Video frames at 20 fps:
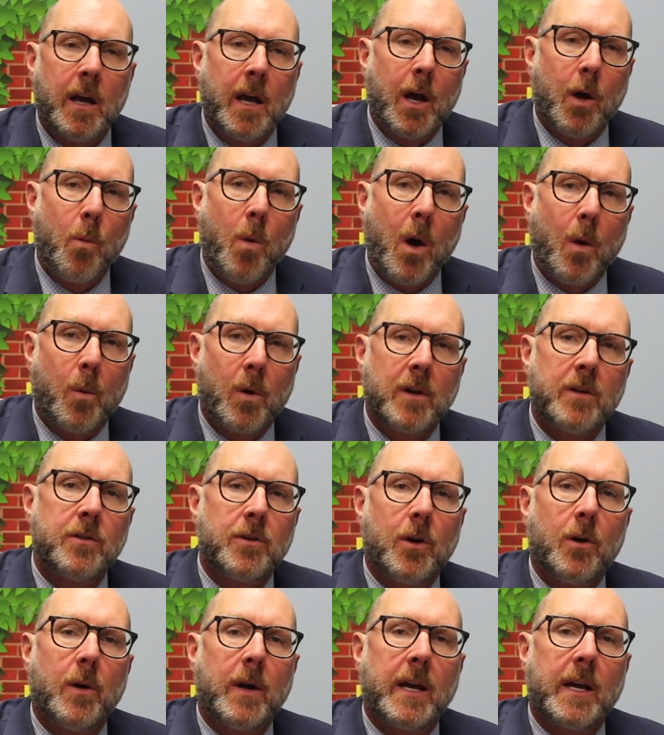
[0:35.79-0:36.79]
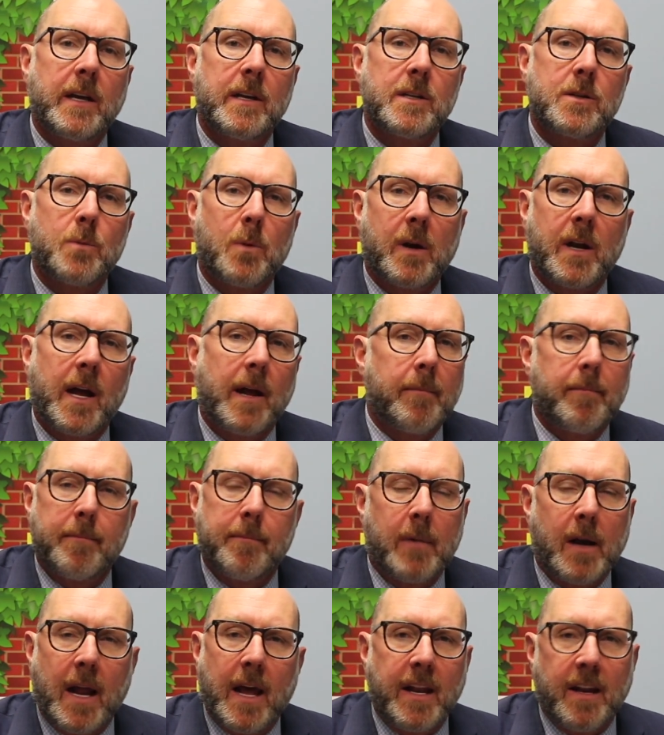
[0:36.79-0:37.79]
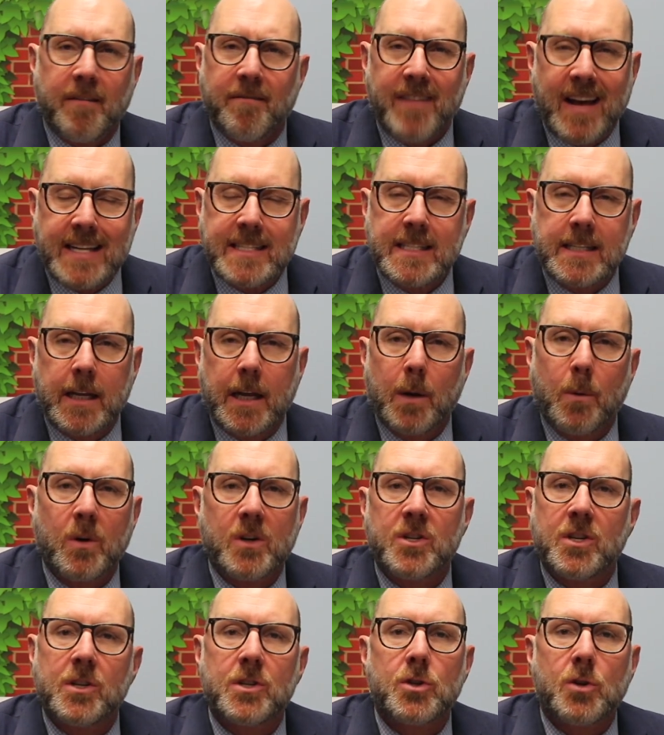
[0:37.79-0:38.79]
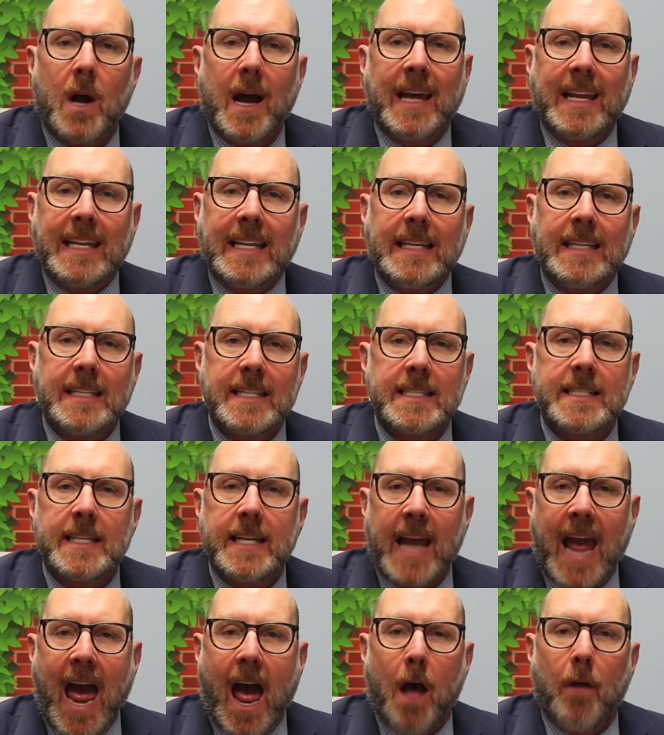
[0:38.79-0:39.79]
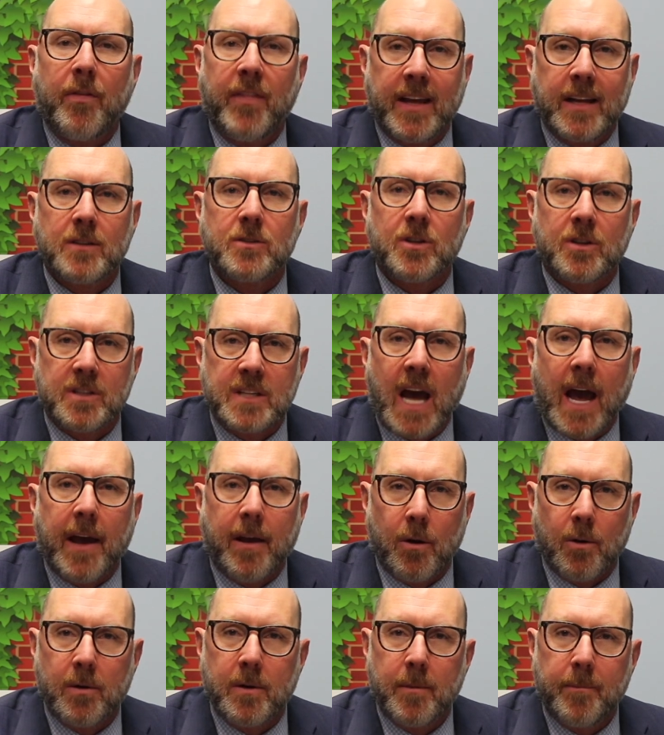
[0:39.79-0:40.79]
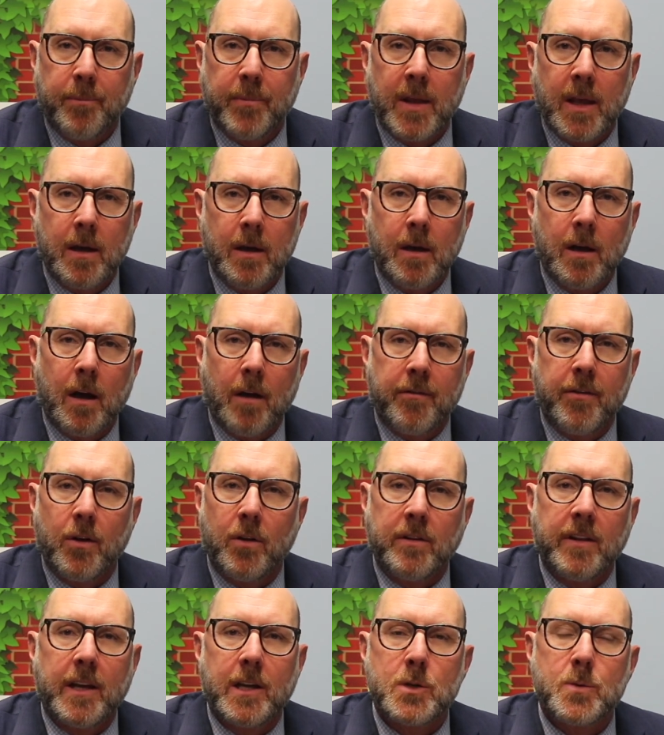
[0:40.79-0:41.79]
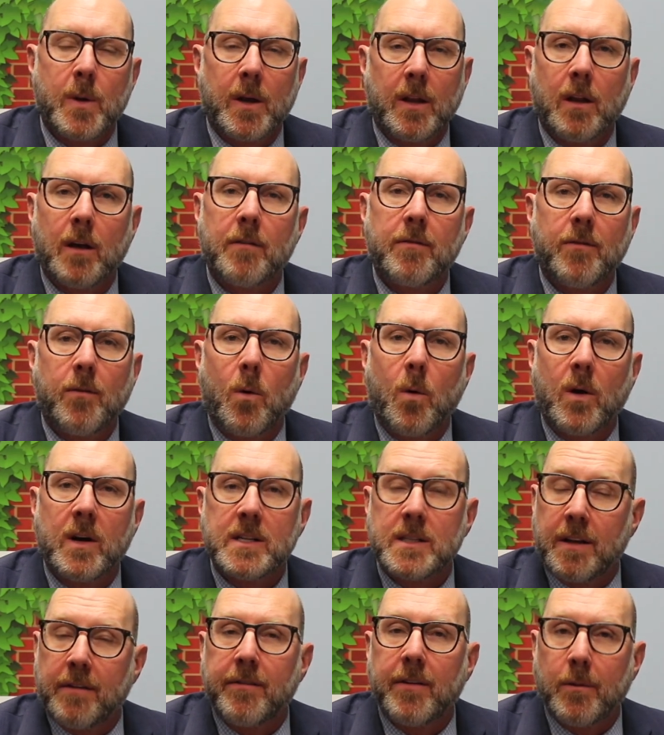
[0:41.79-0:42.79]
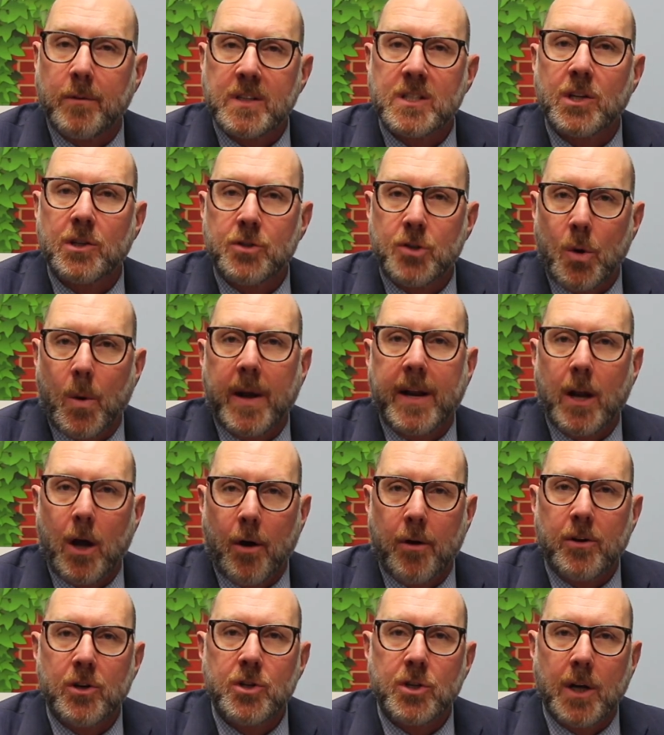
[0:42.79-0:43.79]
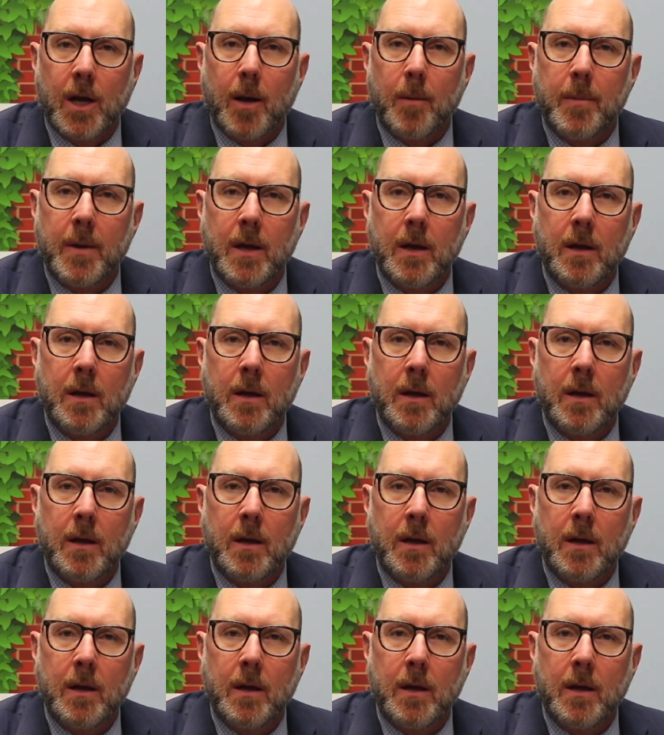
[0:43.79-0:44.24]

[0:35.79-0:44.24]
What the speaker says: And what we're doing is we're not investing, we're just trying to see how things are titled. A few things we look for is if it was a joint ownership.